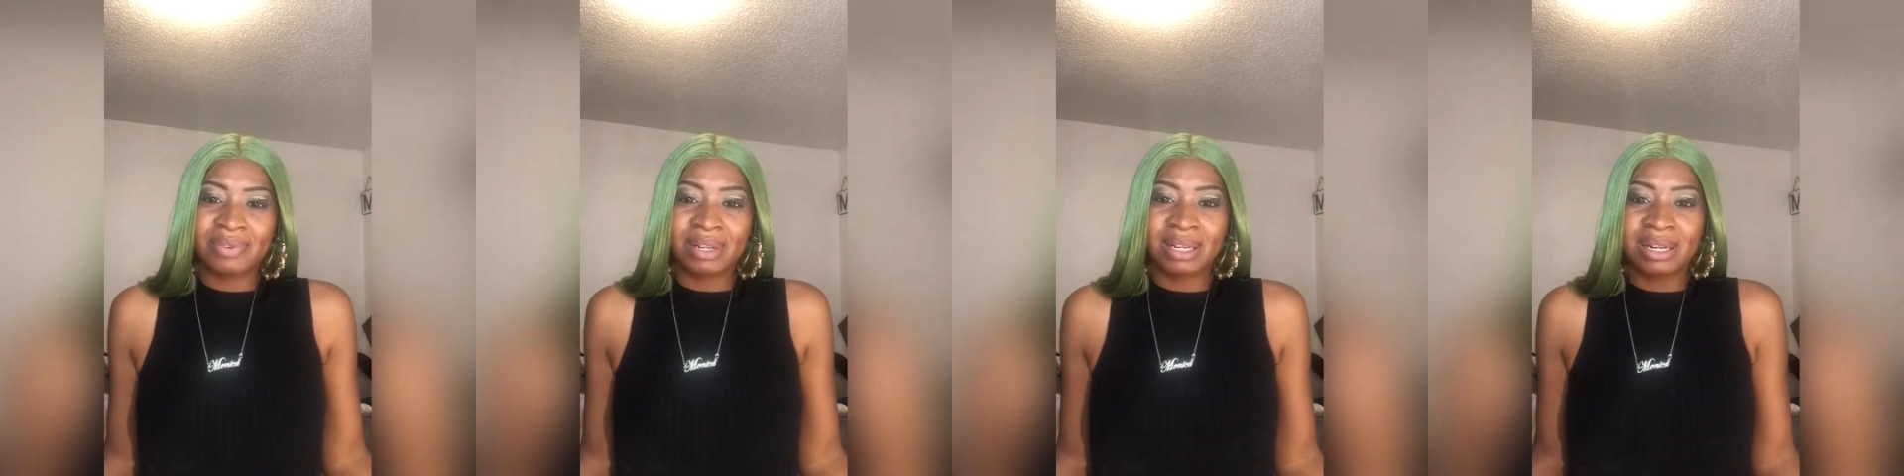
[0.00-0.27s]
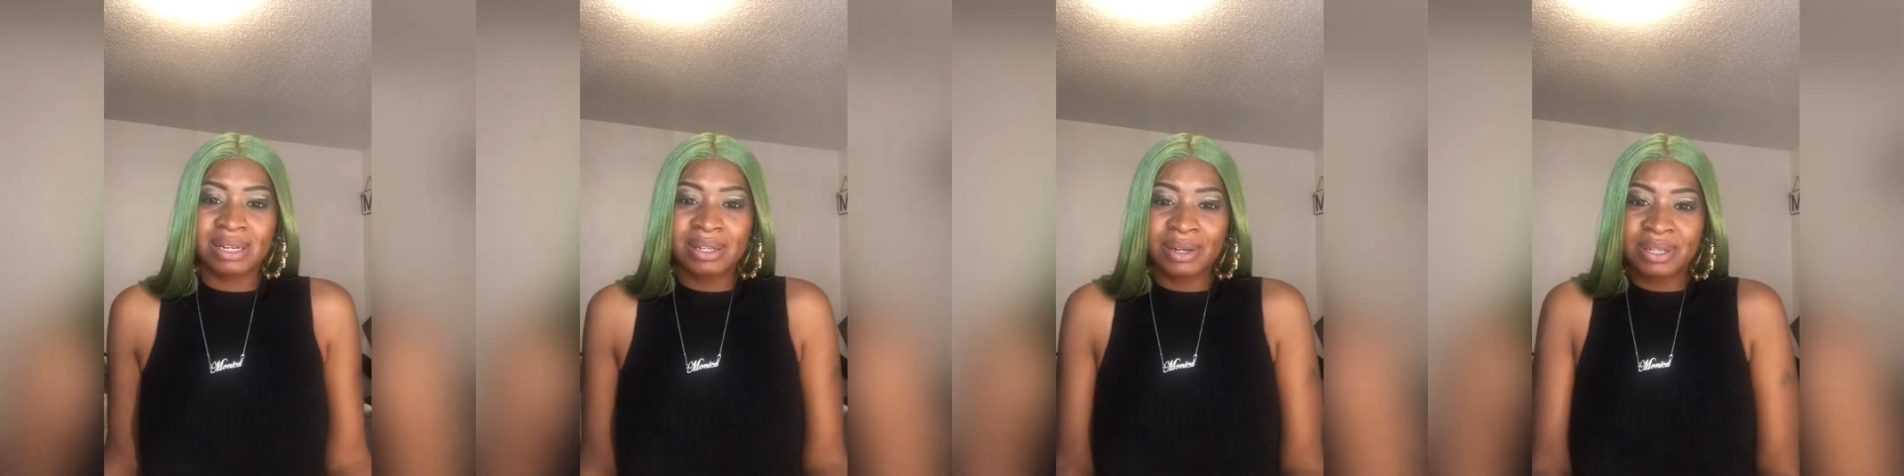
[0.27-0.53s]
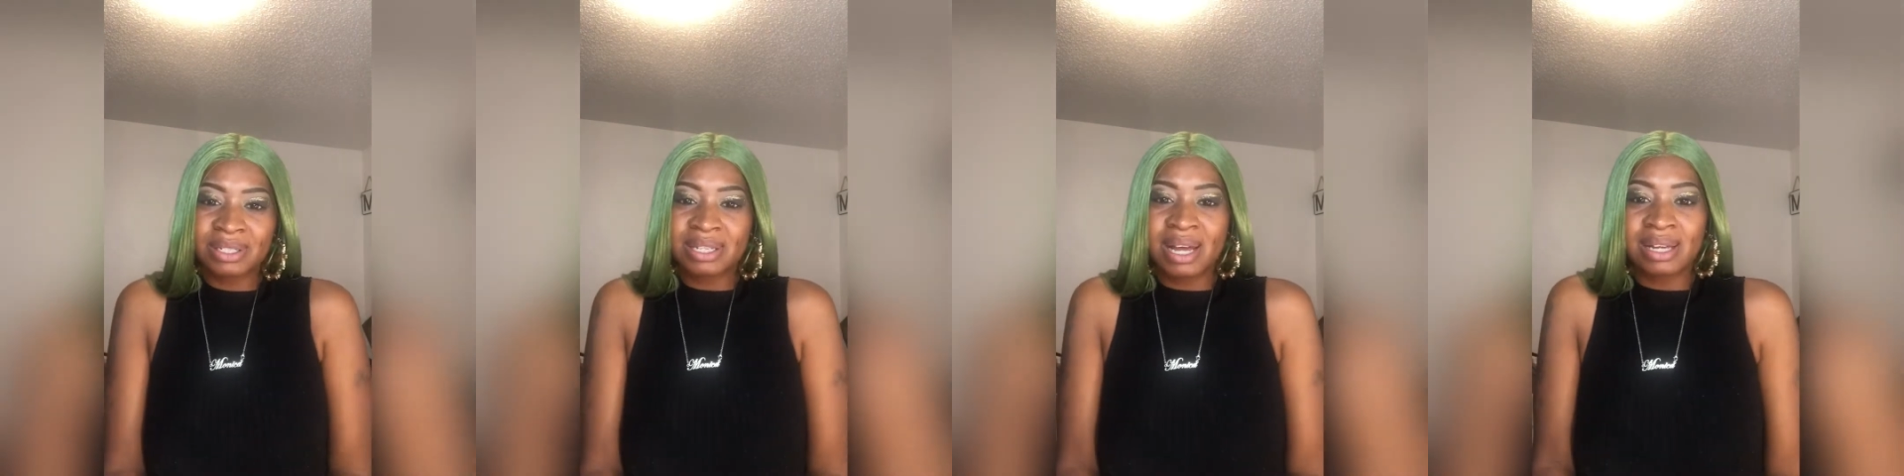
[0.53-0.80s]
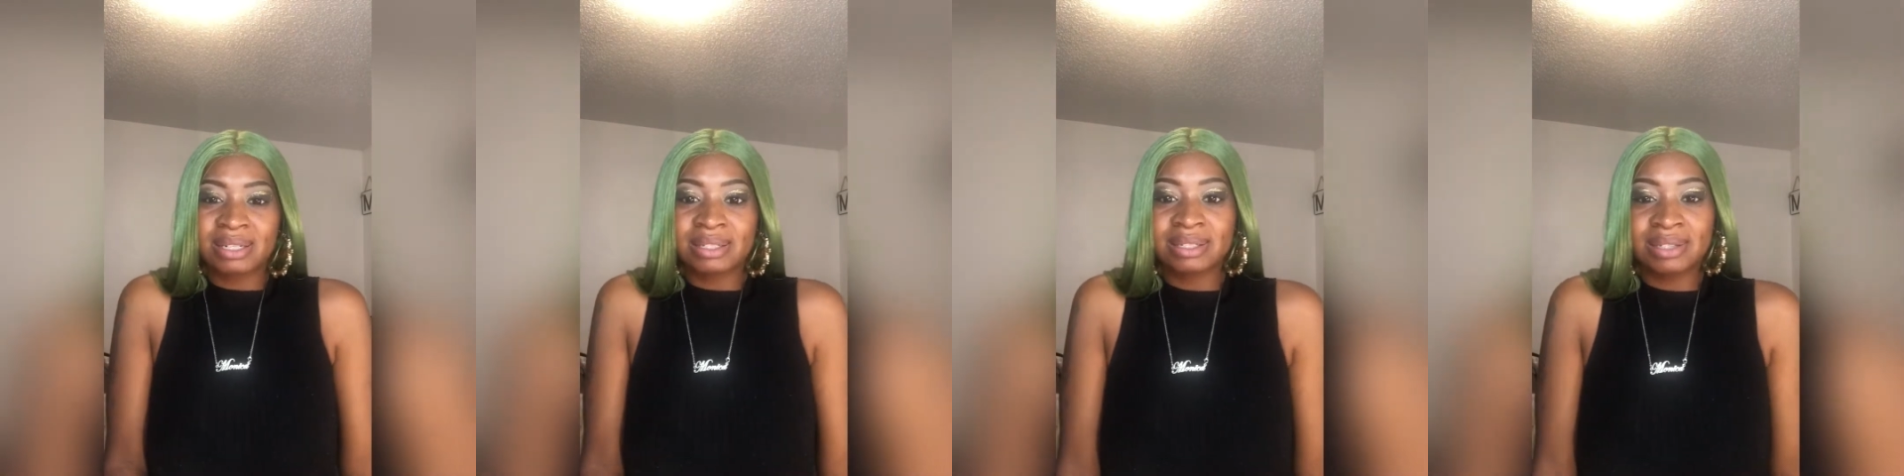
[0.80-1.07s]
And I know that's
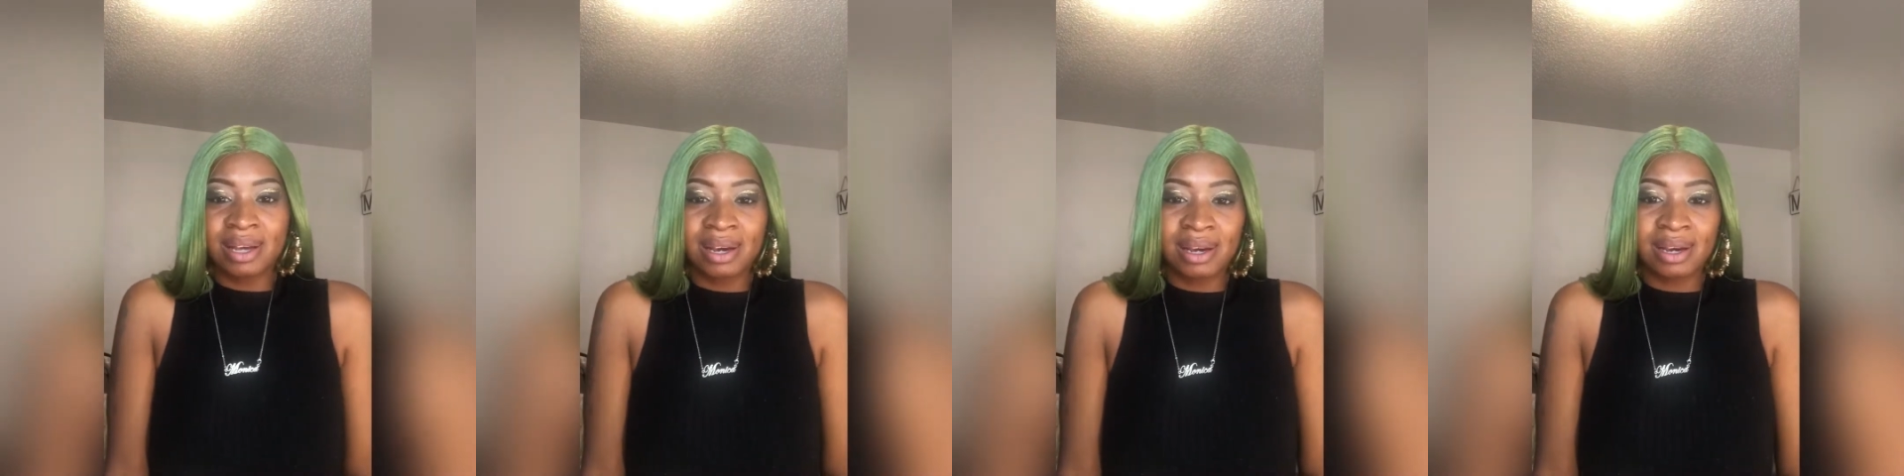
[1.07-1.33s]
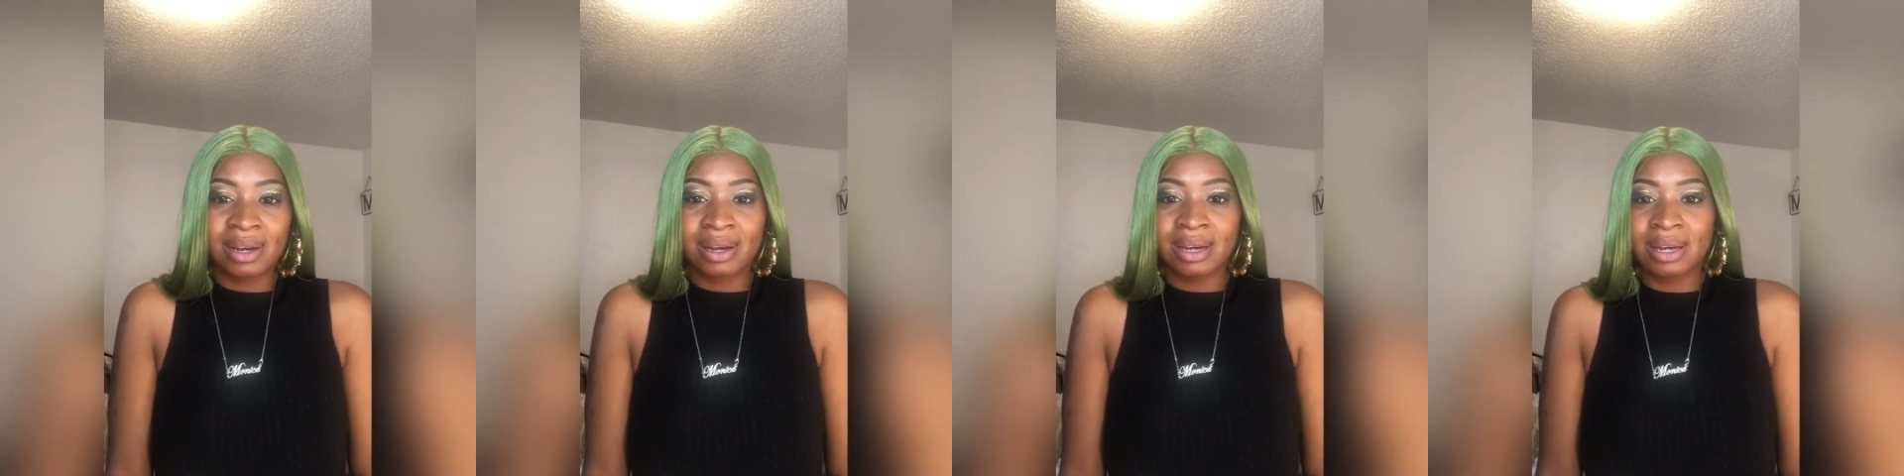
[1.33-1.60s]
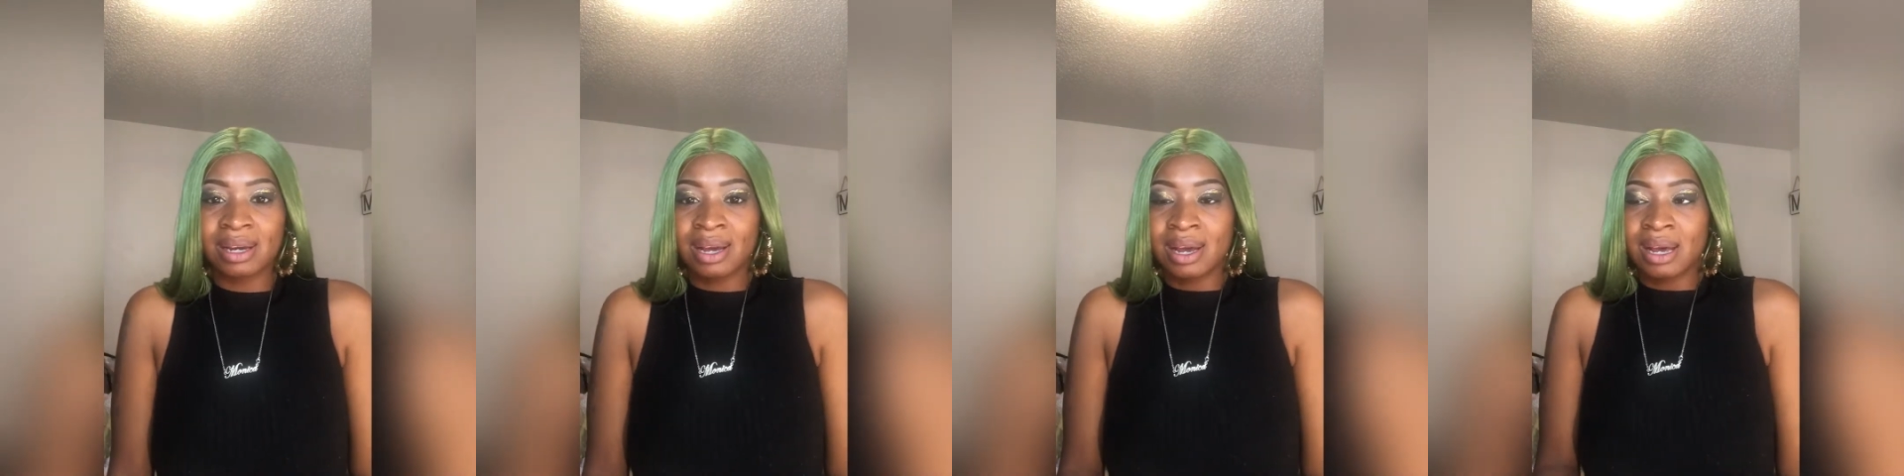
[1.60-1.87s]
kind of sad.